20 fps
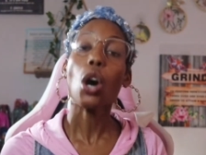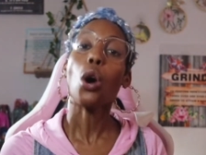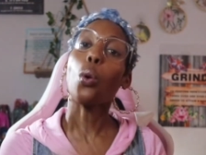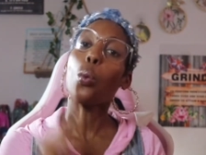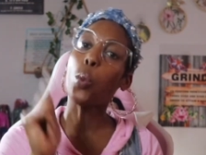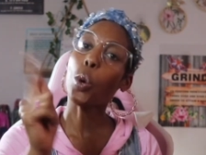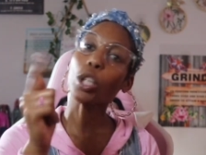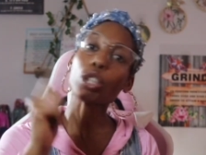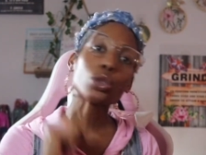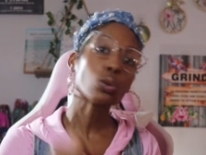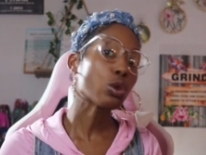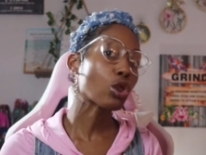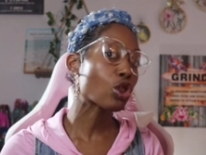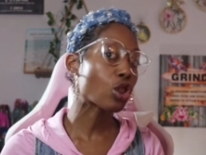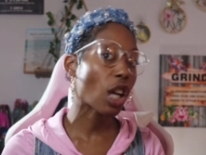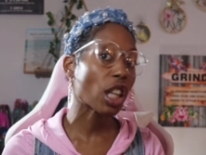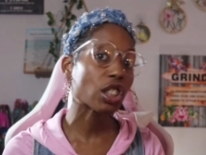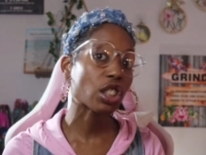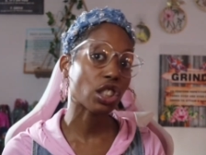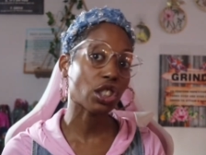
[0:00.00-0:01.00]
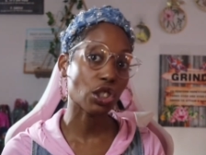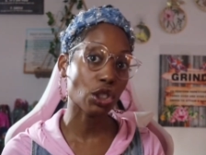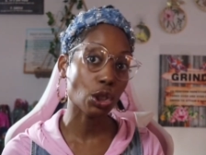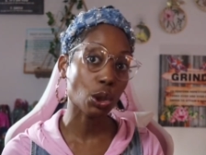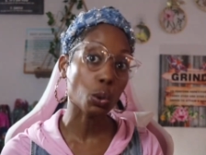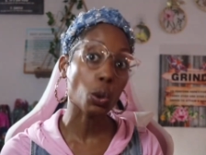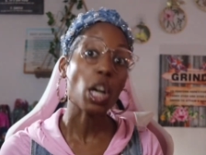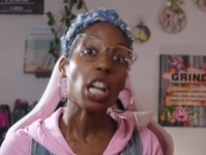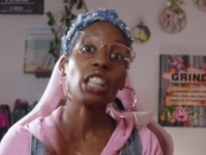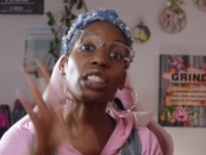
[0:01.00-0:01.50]
What do judges
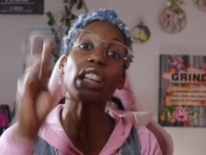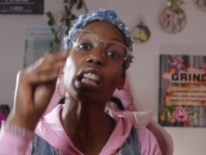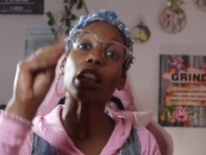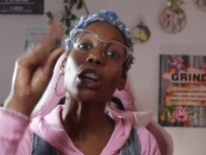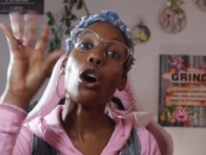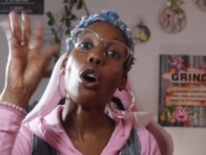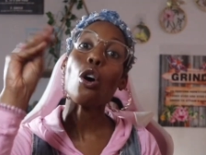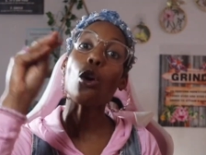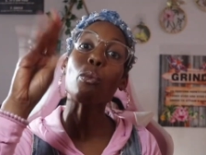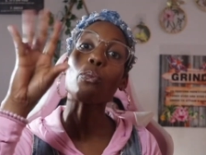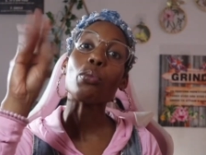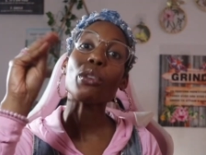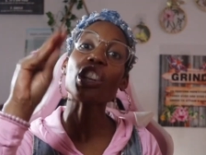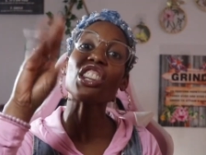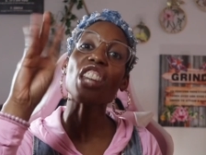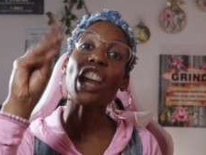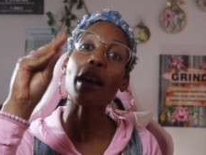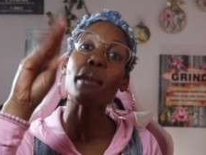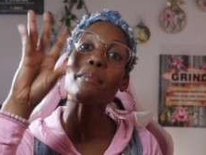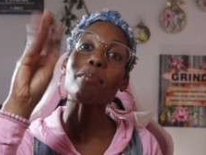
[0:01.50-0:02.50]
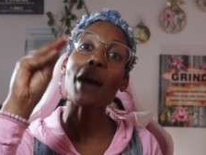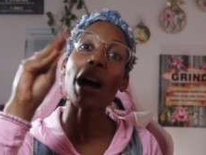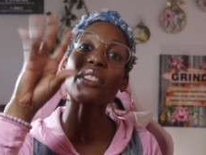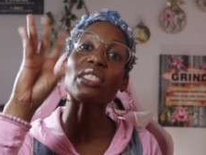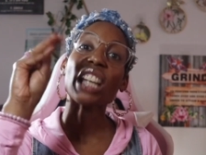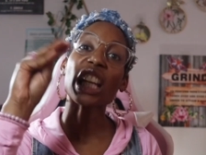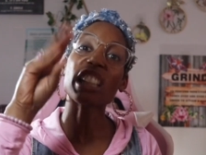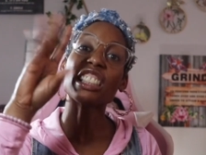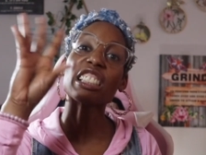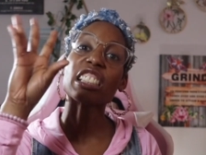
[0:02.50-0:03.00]
do? They open their
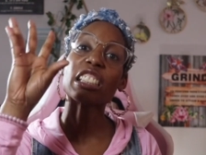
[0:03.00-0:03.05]
mouth and